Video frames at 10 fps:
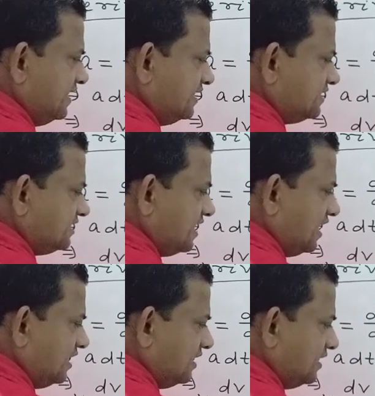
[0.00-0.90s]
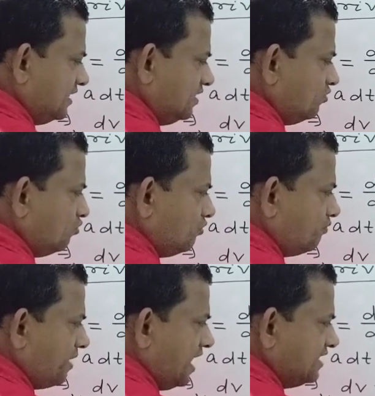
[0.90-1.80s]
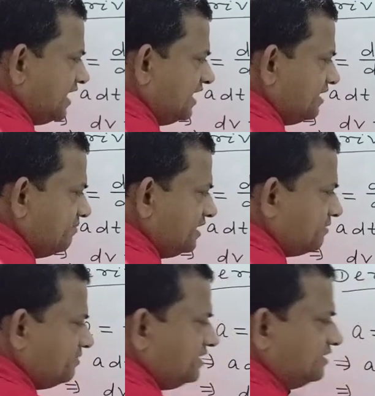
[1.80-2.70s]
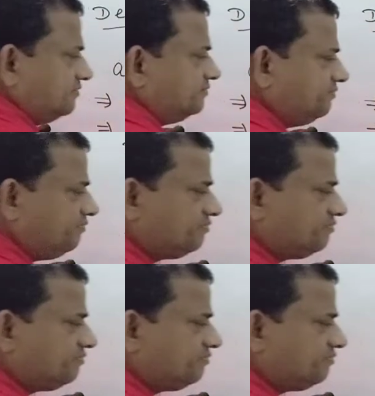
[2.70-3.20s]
initial u, final limit v.